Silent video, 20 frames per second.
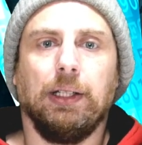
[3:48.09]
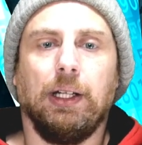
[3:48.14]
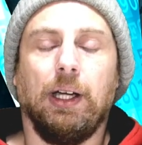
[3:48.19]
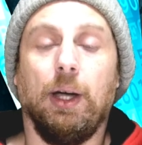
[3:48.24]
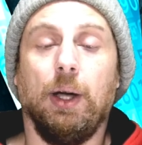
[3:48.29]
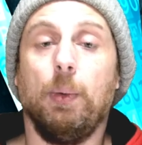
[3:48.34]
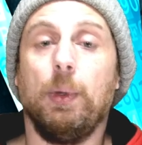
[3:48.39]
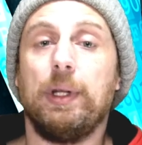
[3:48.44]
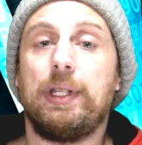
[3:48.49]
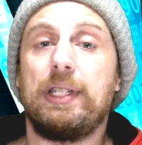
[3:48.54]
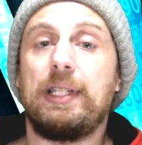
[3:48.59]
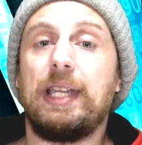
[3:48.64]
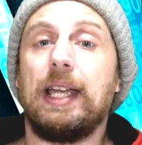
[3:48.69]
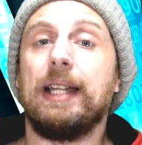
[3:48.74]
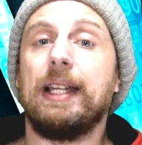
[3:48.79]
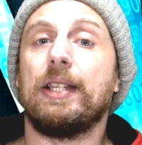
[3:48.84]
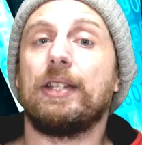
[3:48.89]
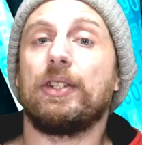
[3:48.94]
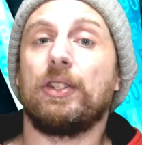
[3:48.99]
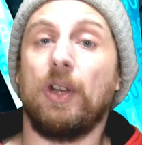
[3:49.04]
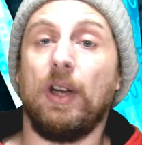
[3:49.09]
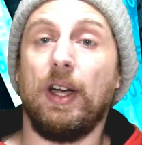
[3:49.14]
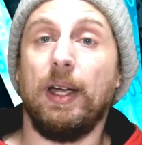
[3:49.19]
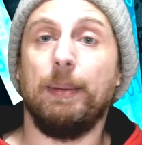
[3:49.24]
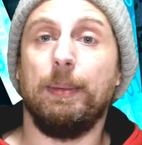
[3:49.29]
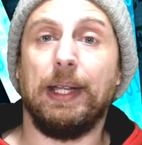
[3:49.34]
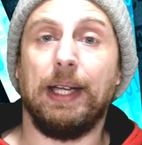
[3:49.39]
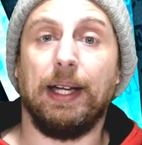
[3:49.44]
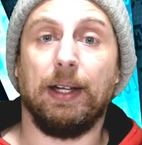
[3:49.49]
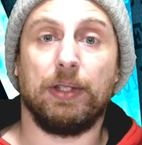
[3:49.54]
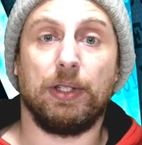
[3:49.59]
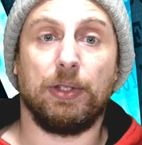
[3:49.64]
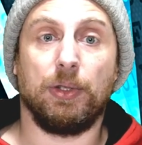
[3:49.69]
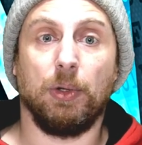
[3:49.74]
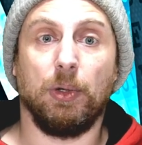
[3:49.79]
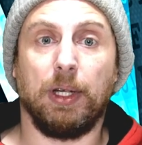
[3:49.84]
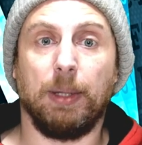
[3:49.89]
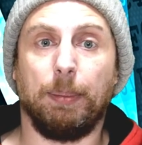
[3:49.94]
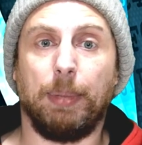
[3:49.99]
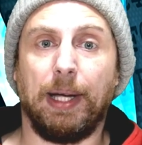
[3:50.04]
I want to take this time now to
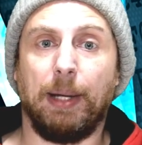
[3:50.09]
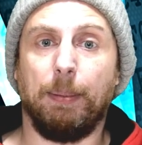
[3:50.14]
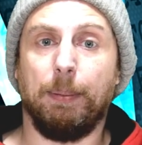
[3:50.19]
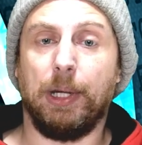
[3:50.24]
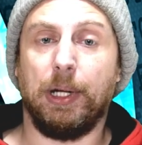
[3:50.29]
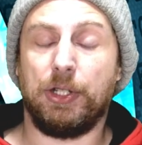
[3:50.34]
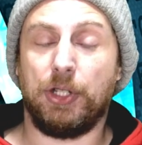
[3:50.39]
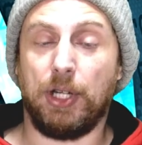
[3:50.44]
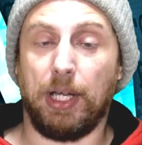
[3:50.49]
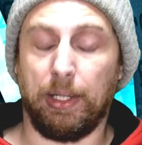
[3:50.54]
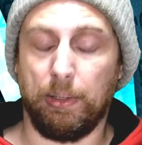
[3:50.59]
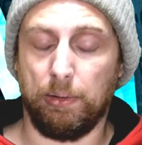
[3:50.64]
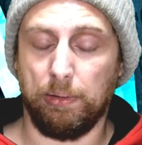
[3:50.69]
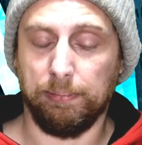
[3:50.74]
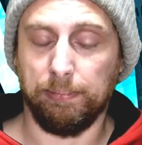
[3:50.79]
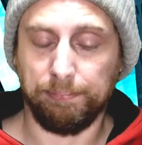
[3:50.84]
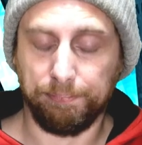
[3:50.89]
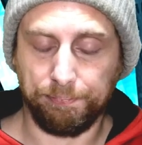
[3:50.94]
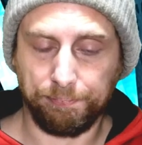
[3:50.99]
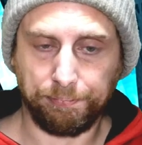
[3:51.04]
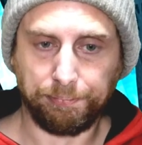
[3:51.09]
talk about my channel.